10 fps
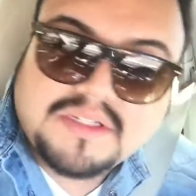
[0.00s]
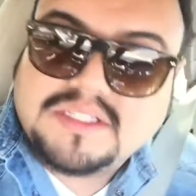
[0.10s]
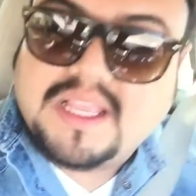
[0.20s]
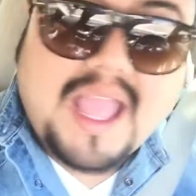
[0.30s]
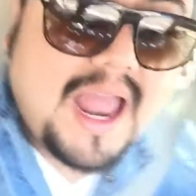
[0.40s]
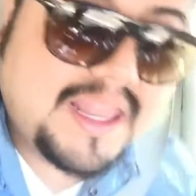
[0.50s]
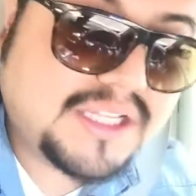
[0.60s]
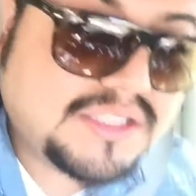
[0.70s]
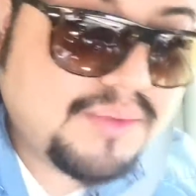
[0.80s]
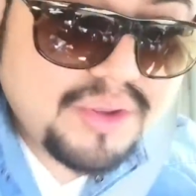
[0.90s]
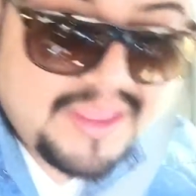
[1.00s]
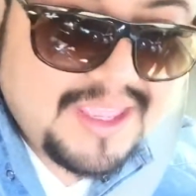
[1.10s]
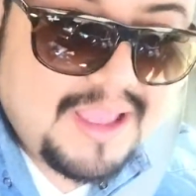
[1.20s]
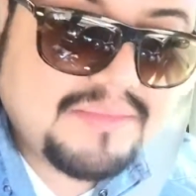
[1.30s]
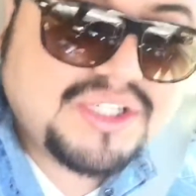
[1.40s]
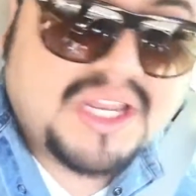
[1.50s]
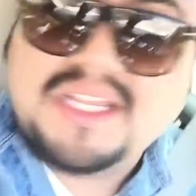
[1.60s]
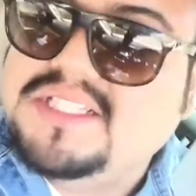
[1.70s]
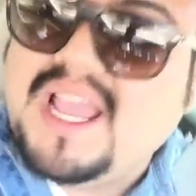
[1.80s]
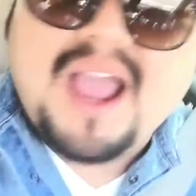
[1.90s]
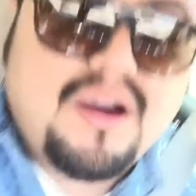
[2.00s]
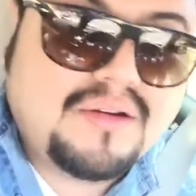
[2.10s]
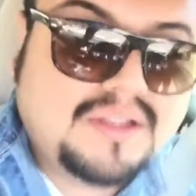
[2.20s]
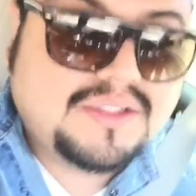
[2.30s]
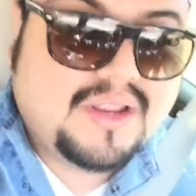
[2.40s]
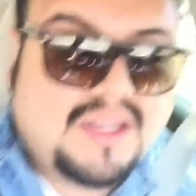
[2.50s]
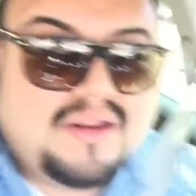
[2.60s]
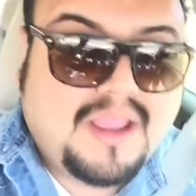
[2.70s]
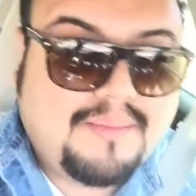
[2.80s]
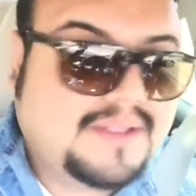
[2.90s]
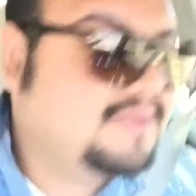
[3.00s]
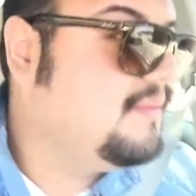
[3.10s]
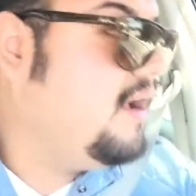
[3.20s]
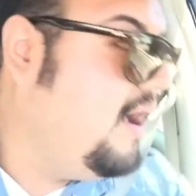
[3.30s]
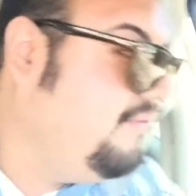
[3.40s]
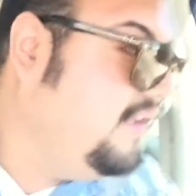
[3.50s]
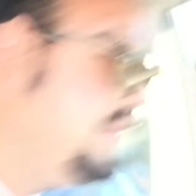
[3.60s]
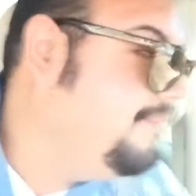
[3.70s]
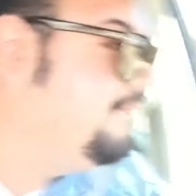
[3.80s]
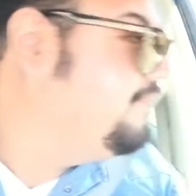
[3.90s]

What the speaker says: just like, I had the smoothie, I'm shutting down, so I need to get me some coffee.